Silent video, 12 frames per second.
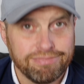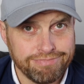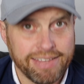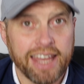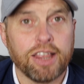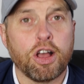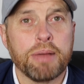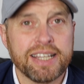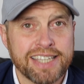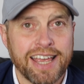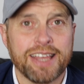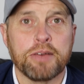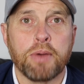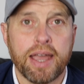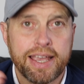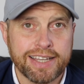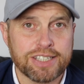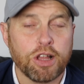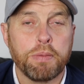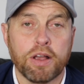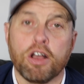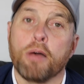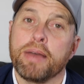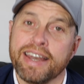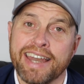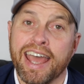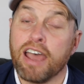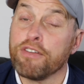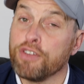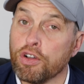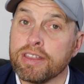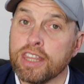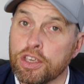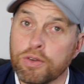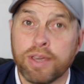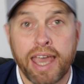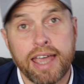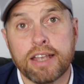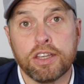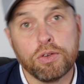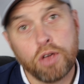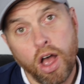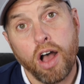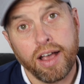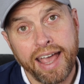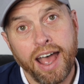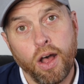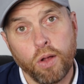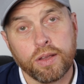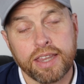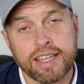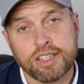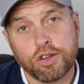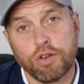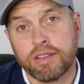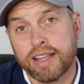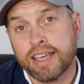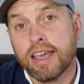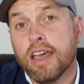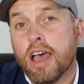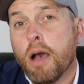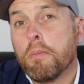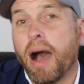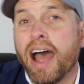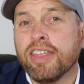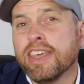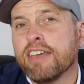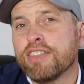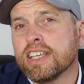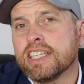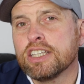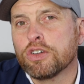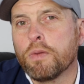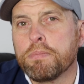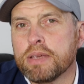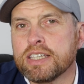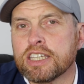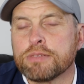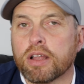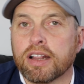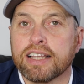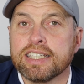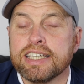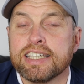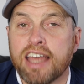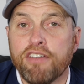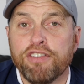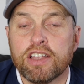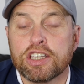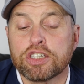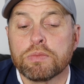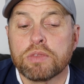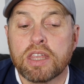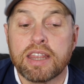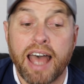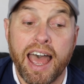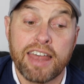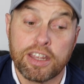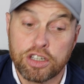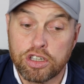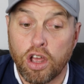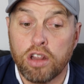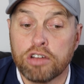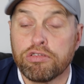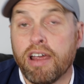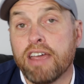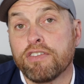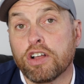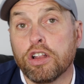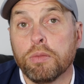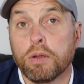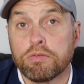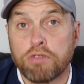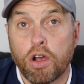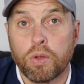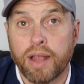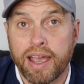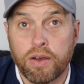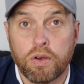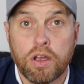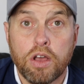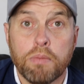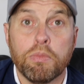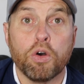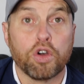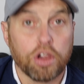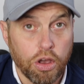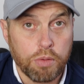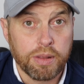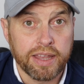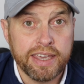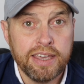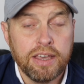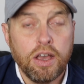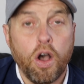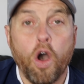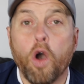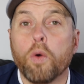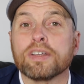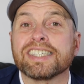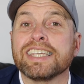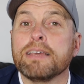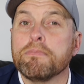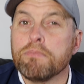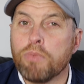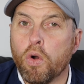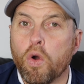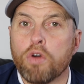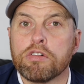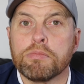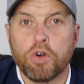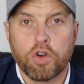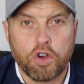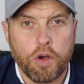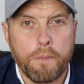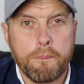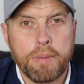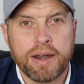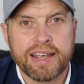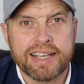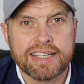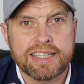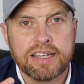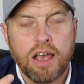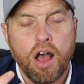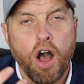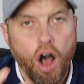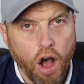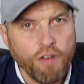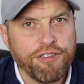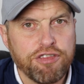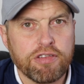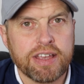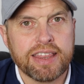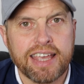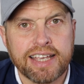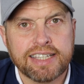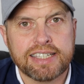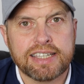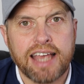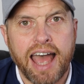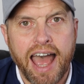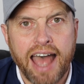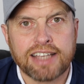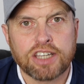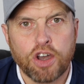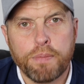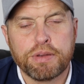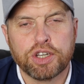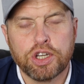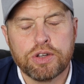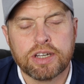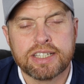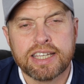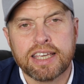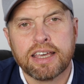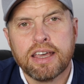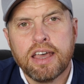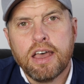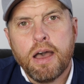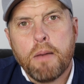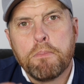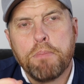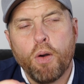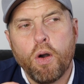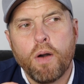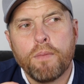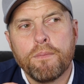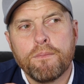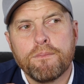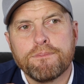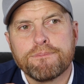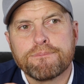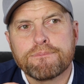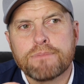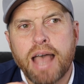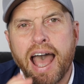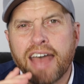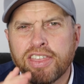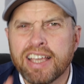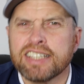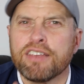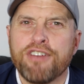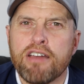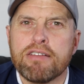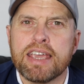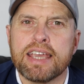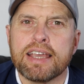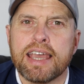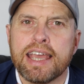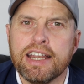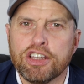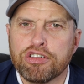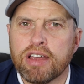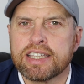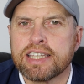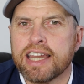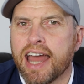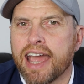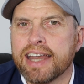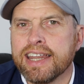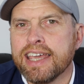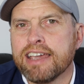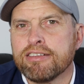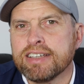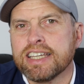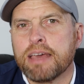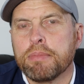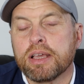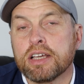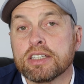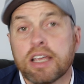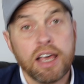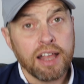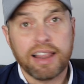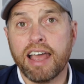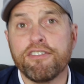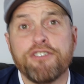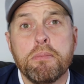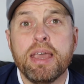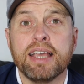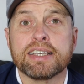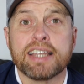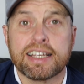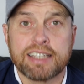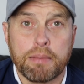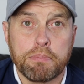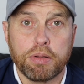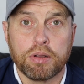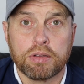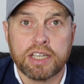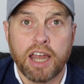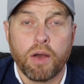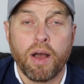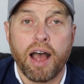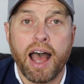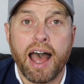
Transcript: get the comments out of the way, stop and comment now if you're in the UK and you can't get hold of this currently. But I think if this is a good business model, this is definitely something that either Dollar Driver Club will roll out more globally, or we'll see more and more companies offering this as an opportunity. But I think it's a very interesting idea, isn't it? Because like for me as an example, you know,